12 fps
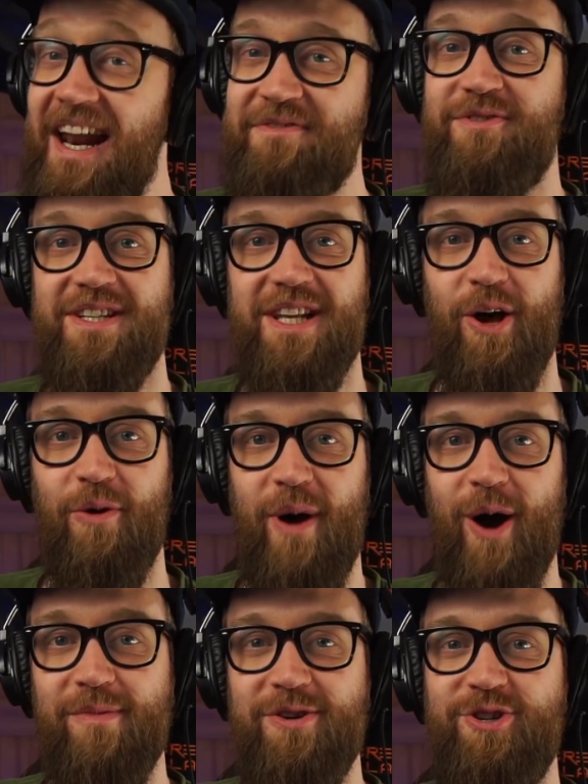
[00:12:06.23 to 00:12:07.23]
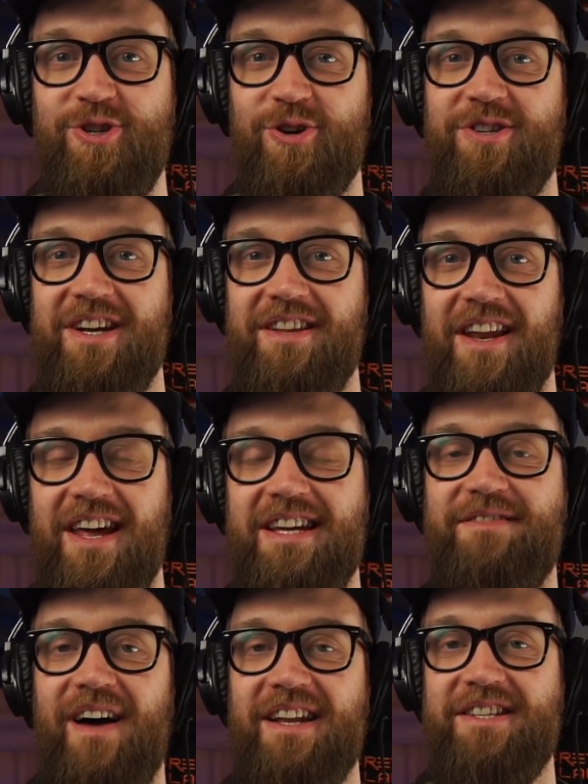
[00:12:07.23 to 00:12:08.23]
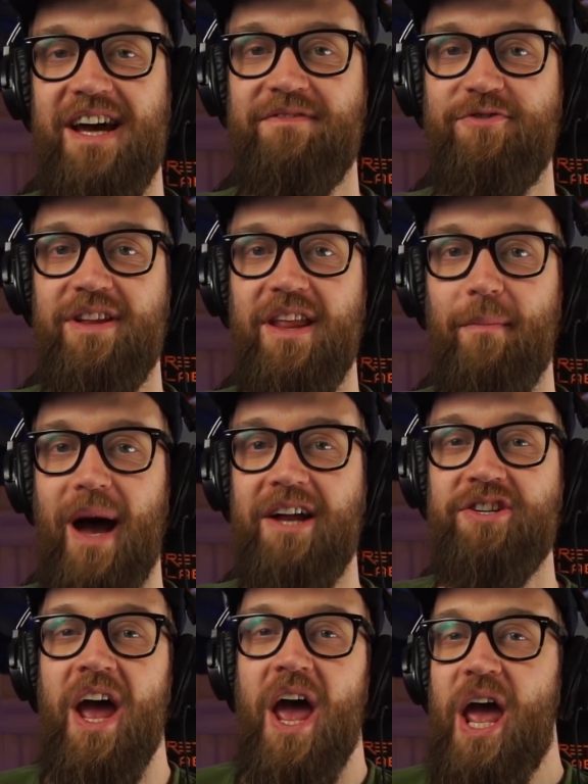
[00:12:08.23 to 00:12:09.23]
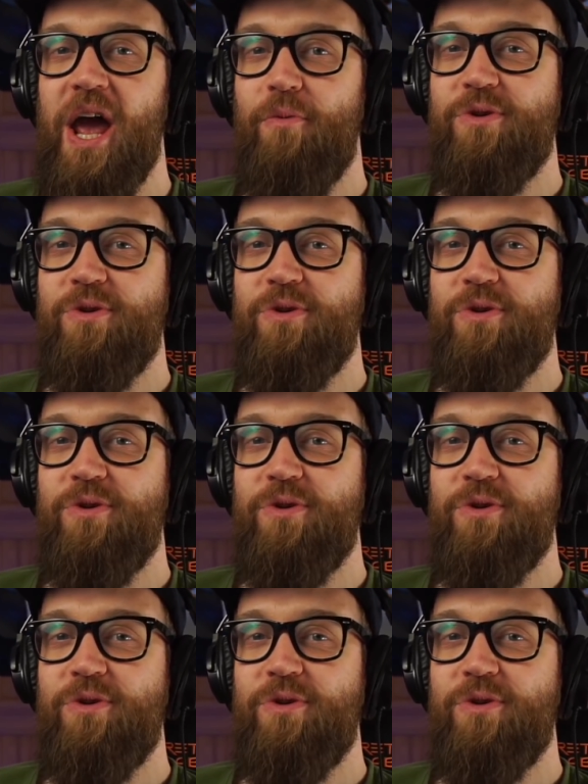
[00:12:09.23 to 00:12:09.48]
after his little moment shushing the Leeds fans after in the match, it